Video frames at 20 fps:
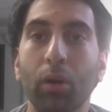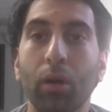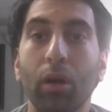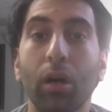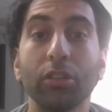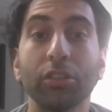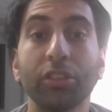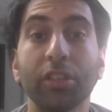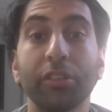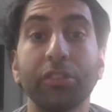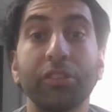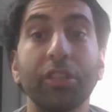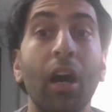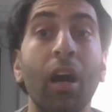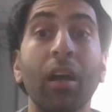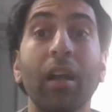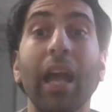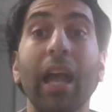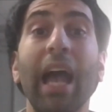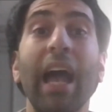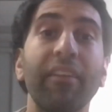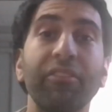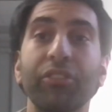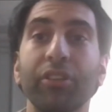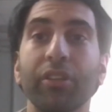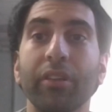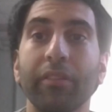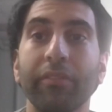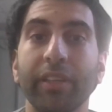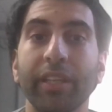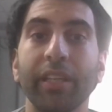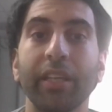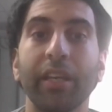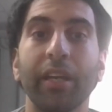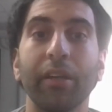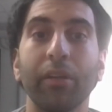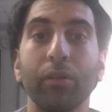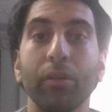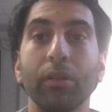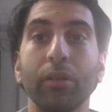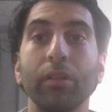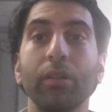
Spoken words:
also talk after the video